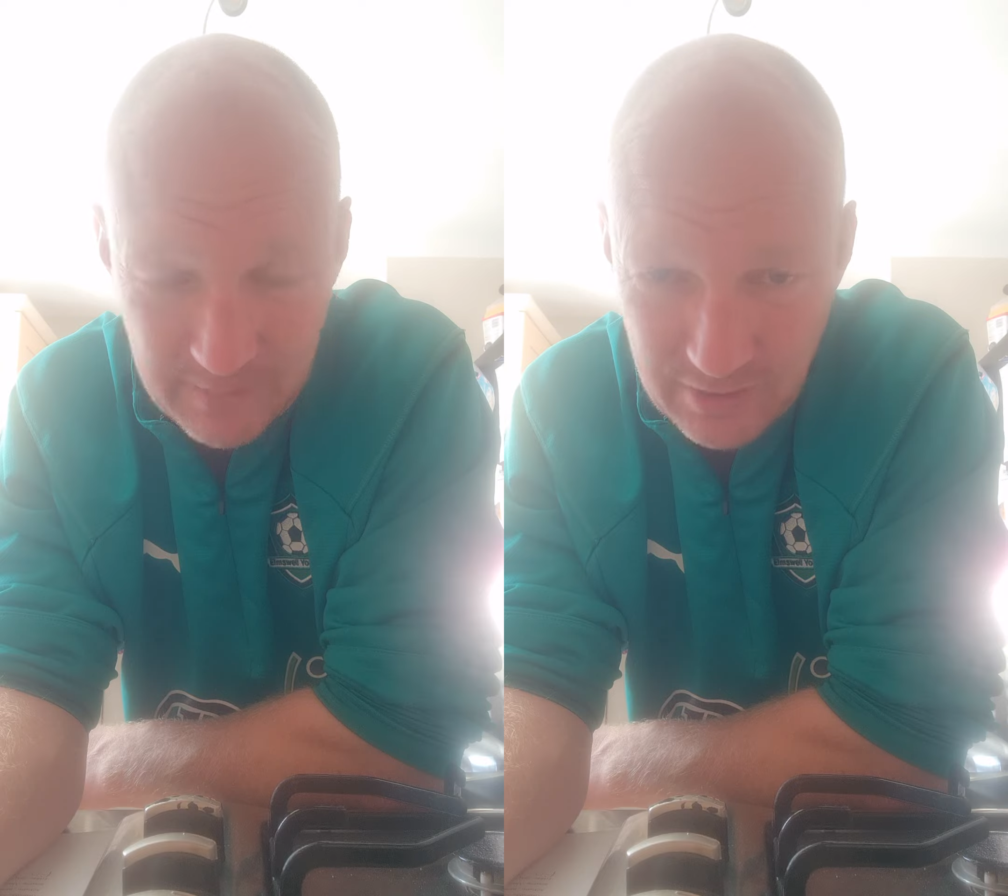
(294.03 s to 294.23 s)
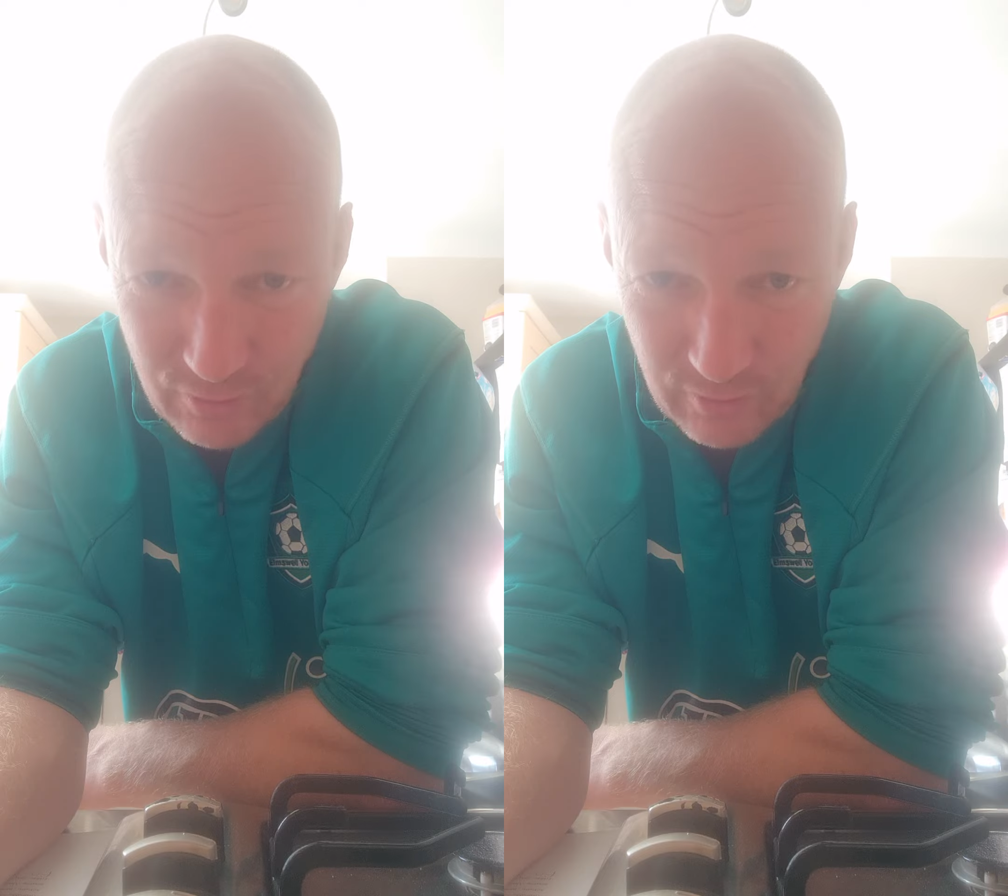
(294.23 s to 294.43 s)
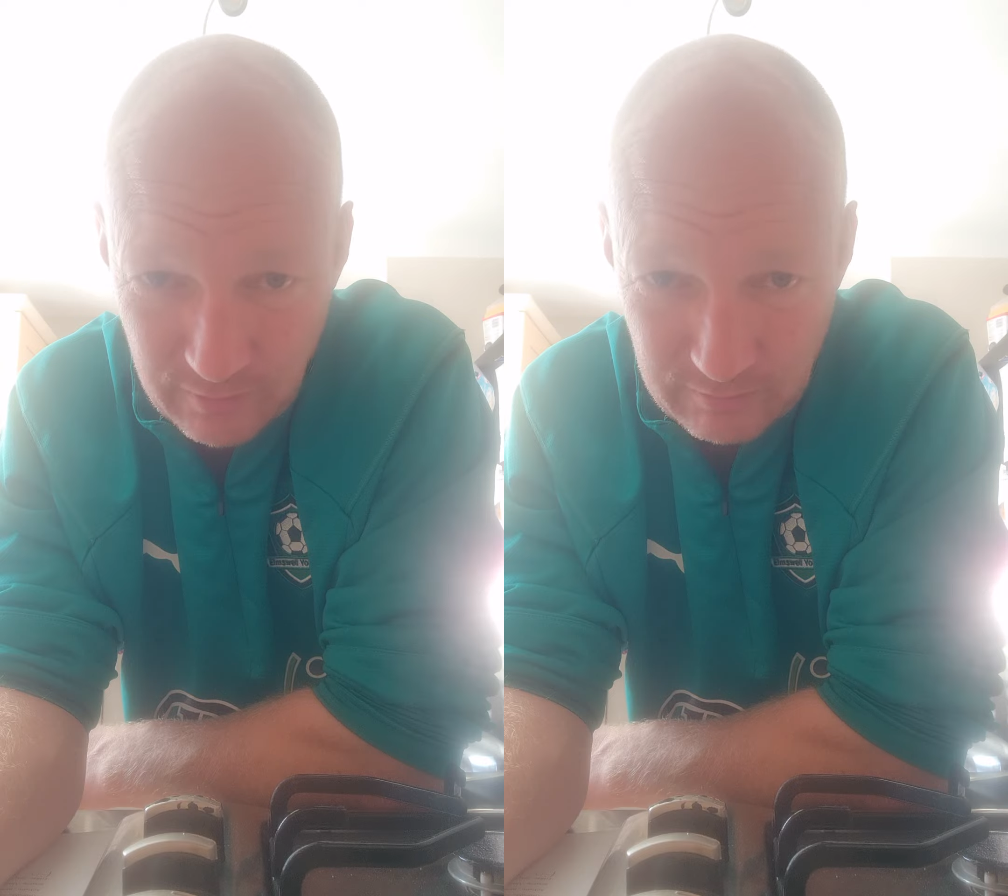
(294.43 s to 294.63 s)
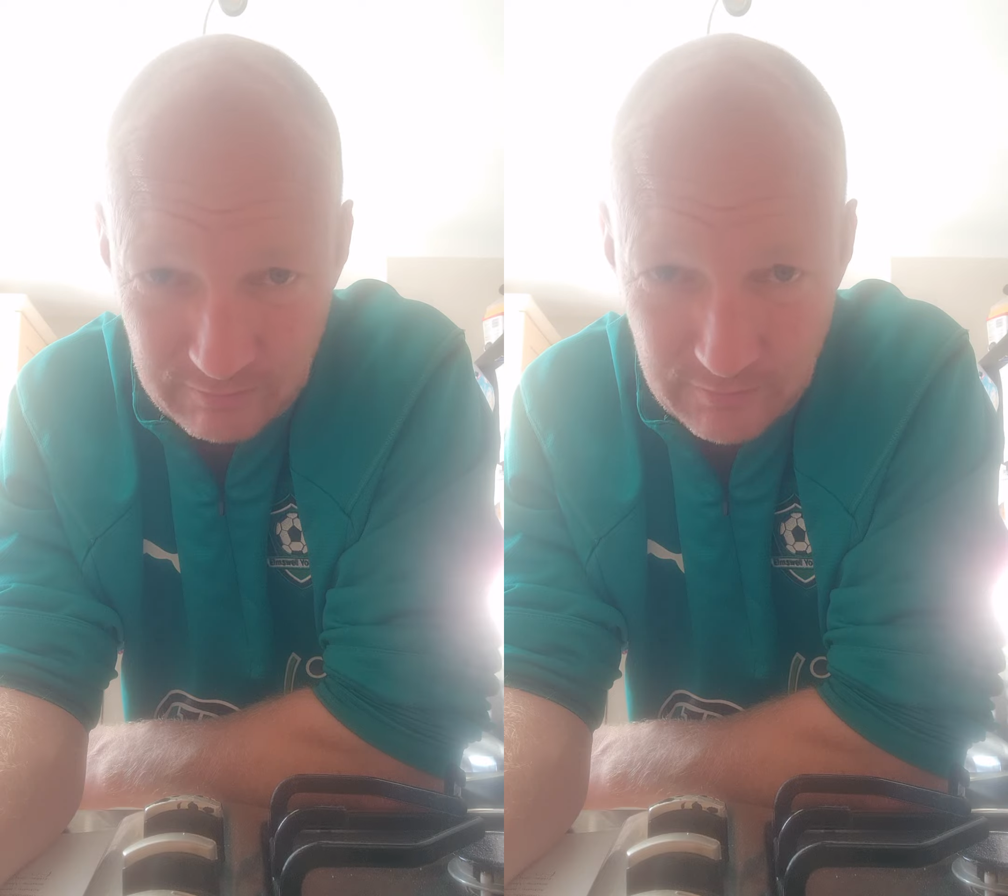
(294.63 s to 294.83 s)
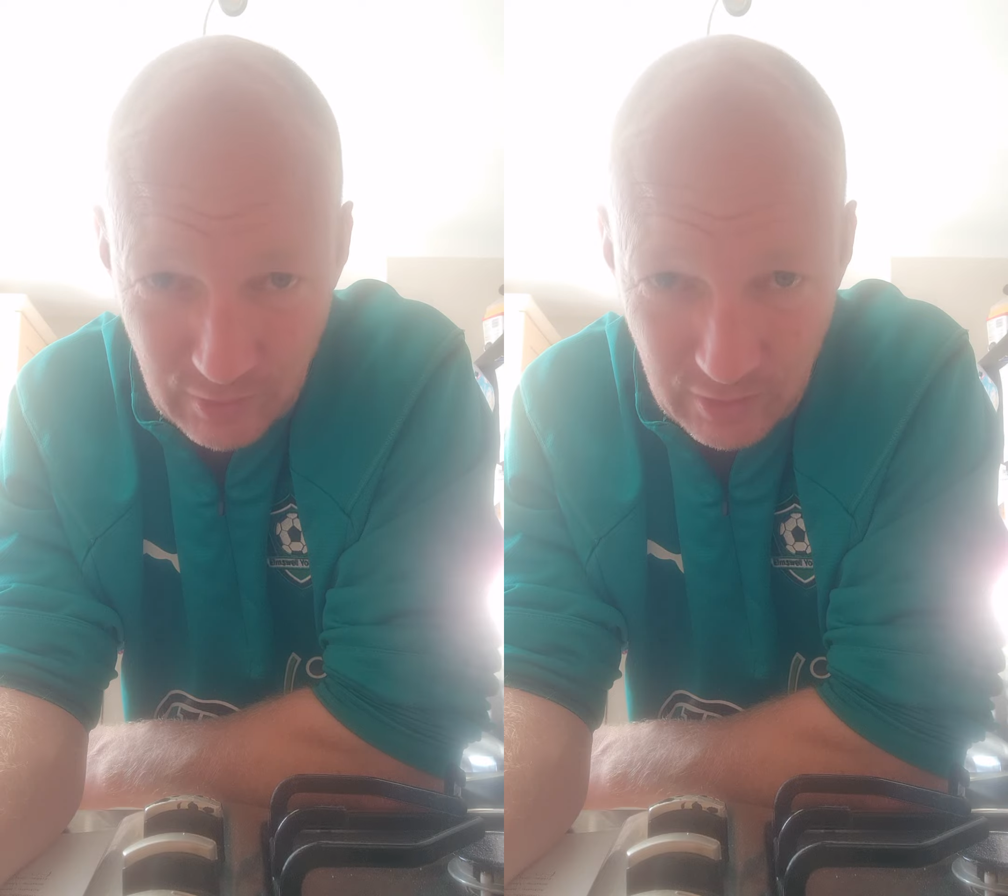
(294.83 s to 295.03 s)
be strong,
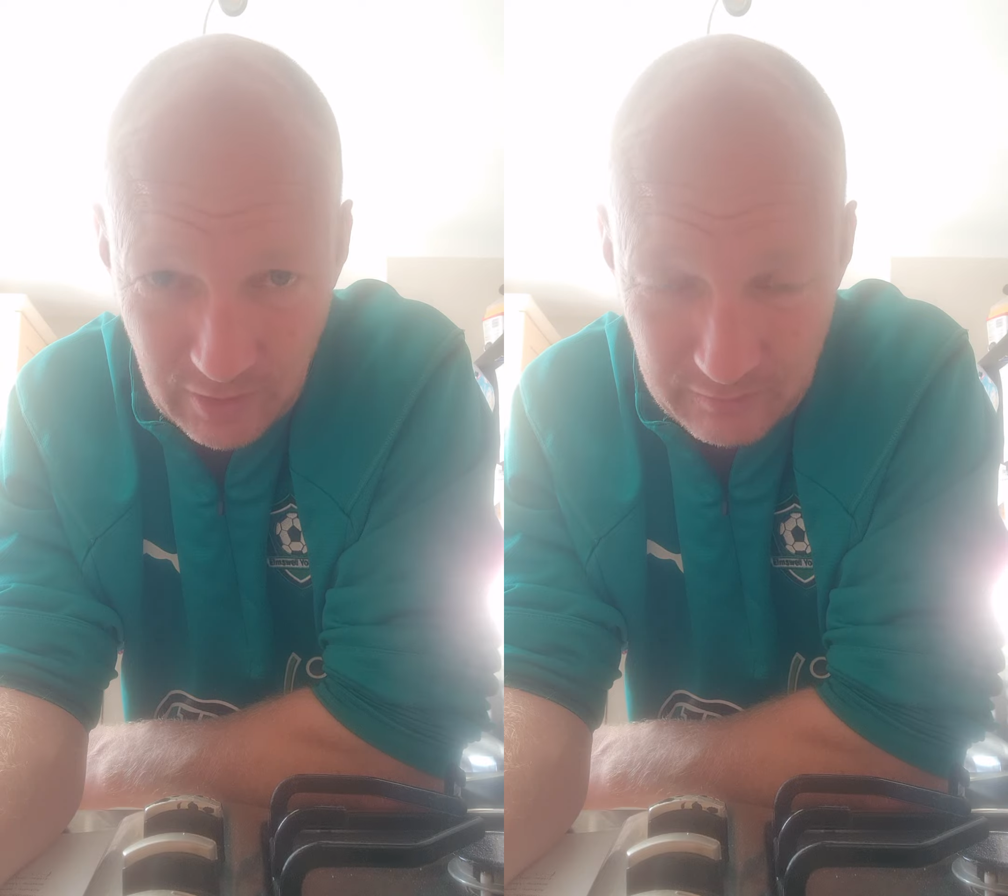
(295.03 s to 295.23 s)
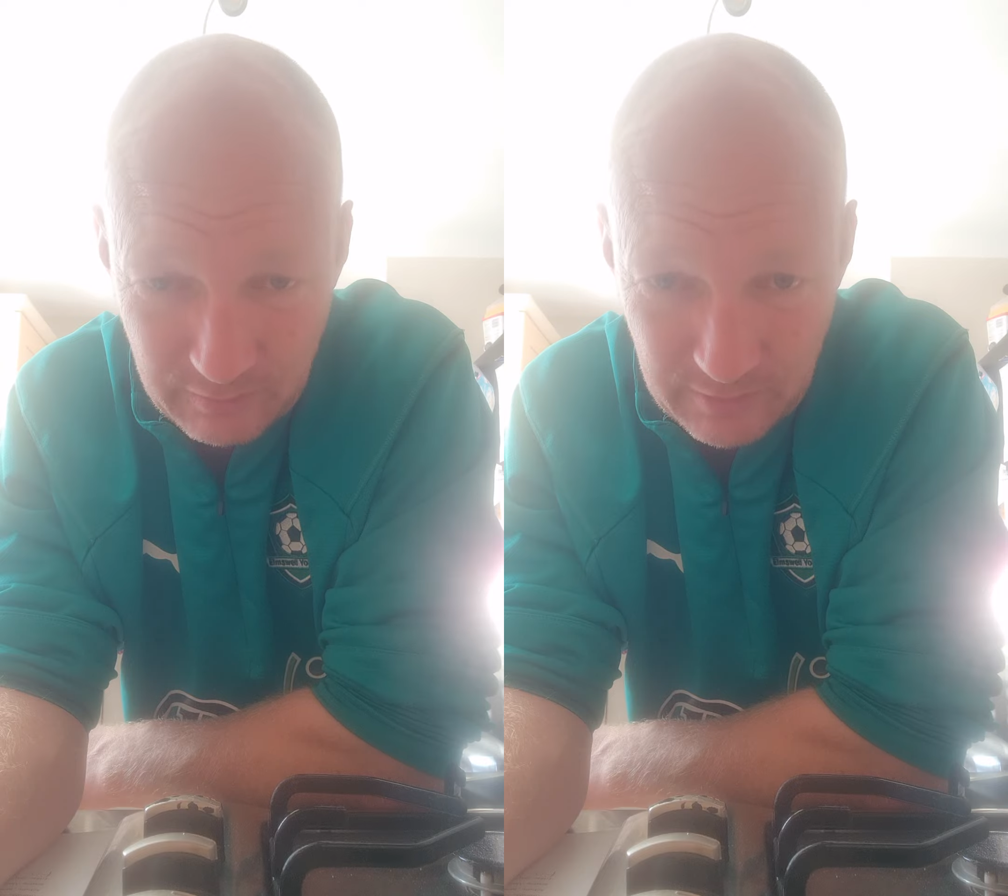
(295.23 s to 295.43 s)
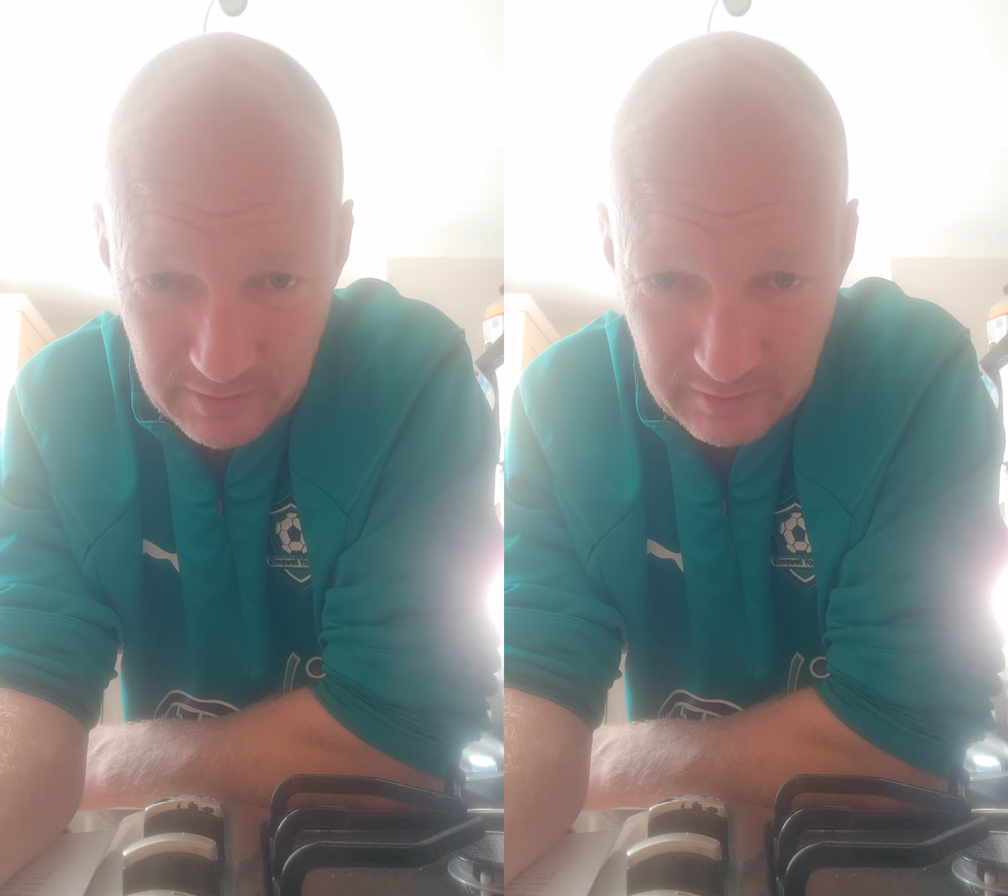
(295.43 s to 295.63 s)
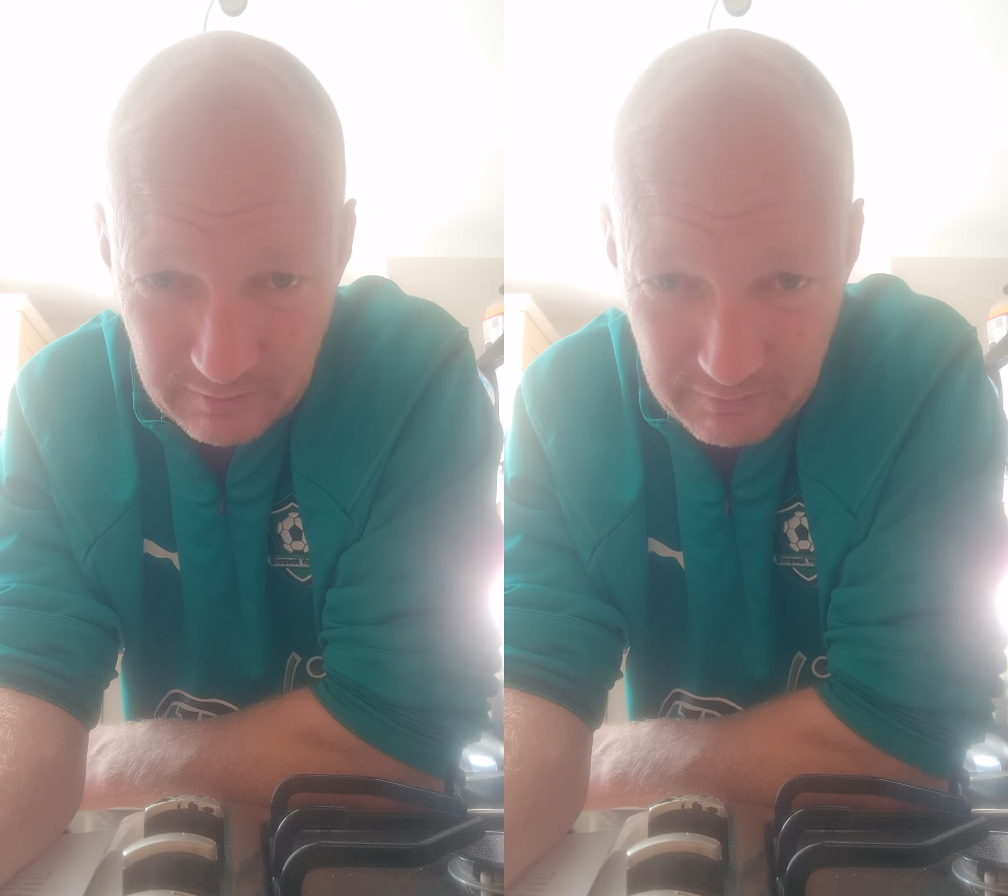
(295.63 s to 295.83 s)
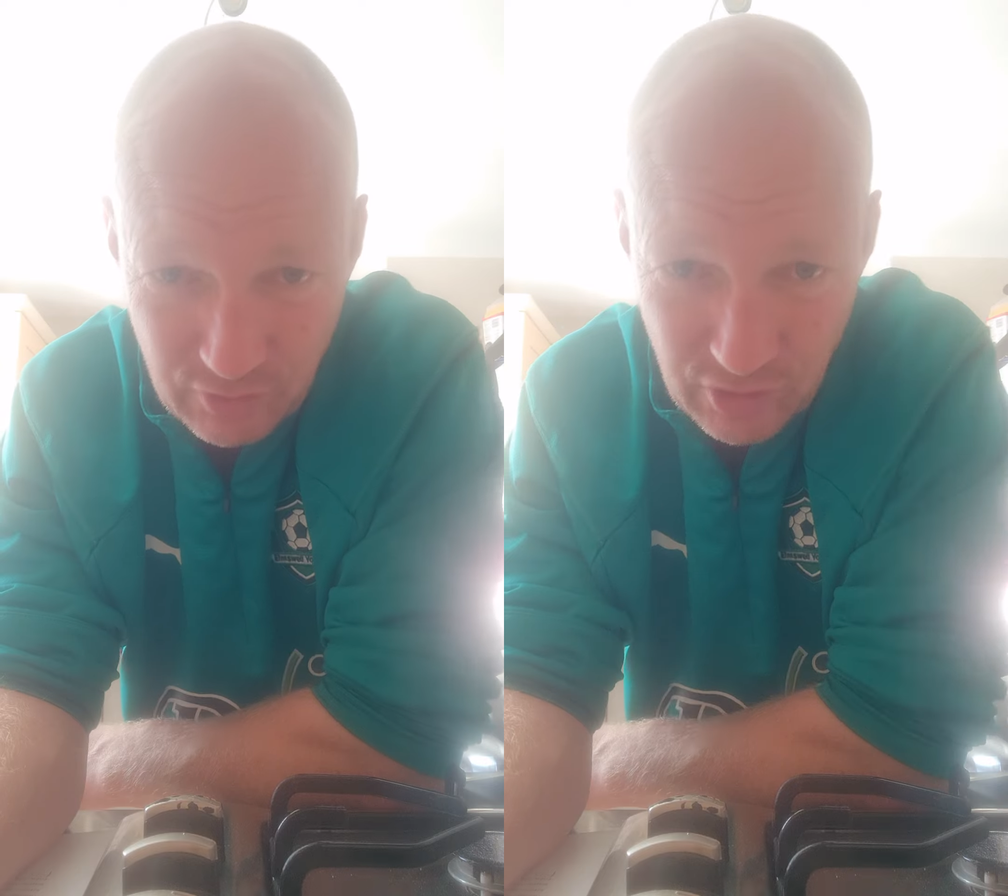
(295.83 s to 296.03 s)
look after one
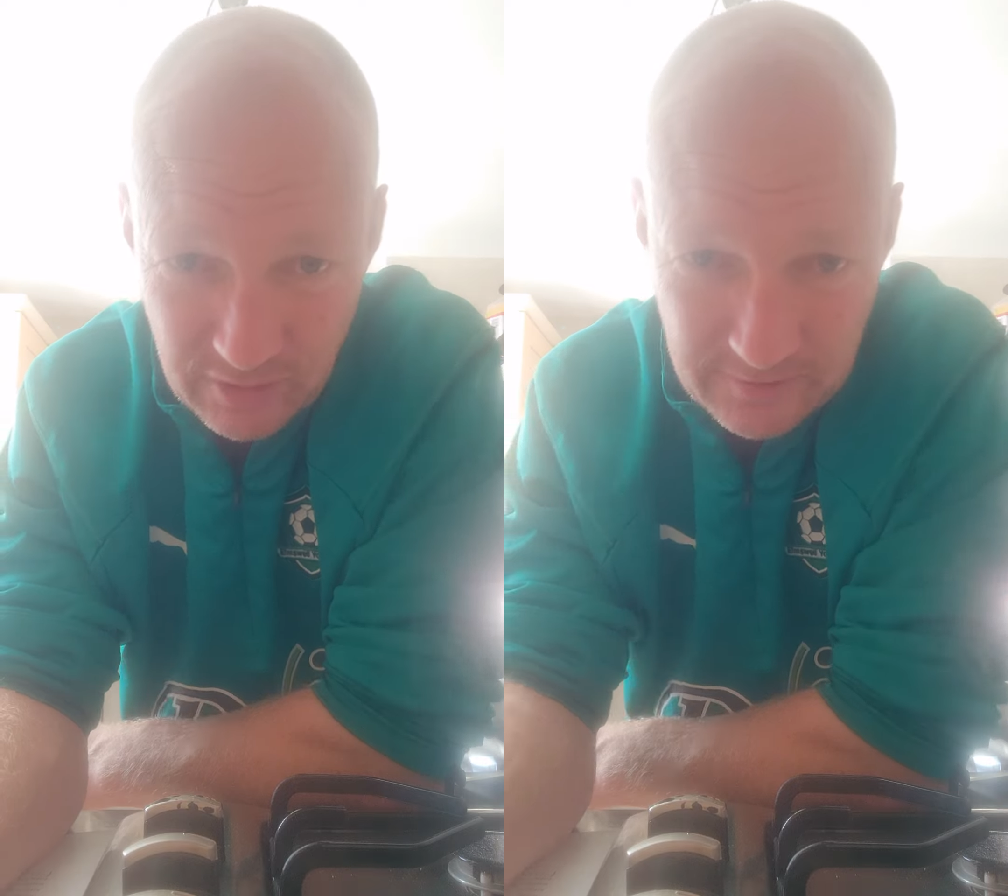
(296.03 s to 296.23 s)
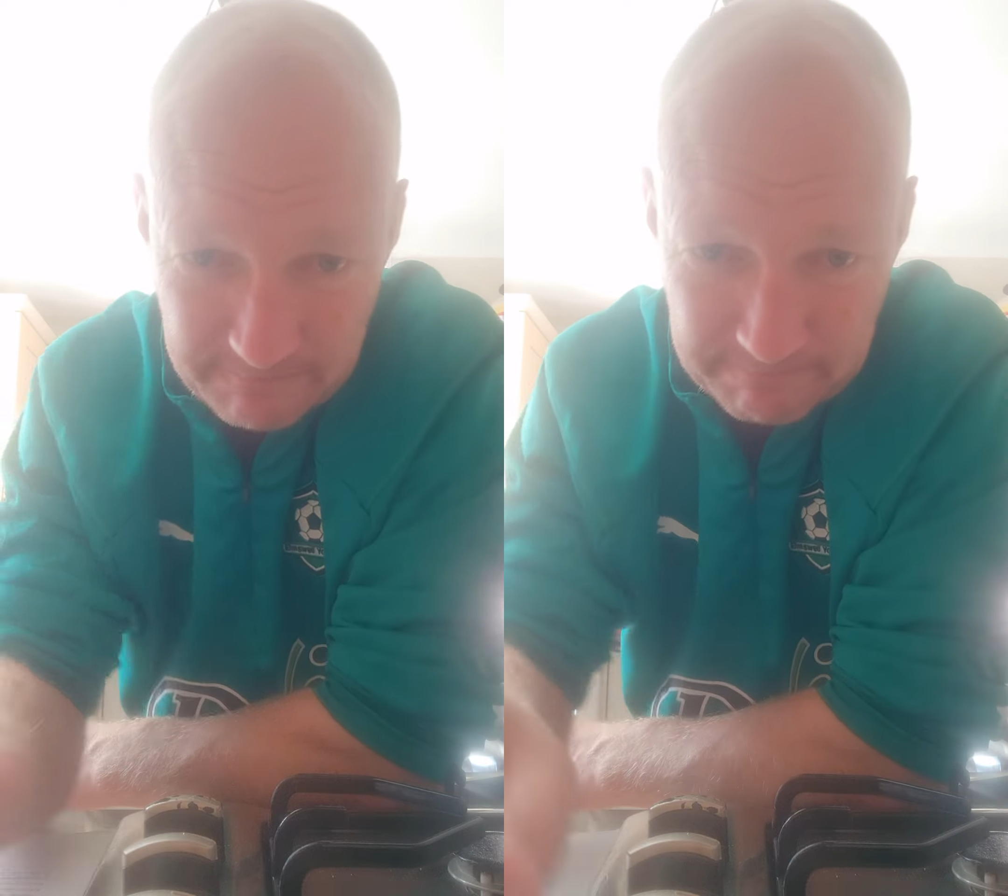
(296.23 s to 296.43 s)
another. Cheers.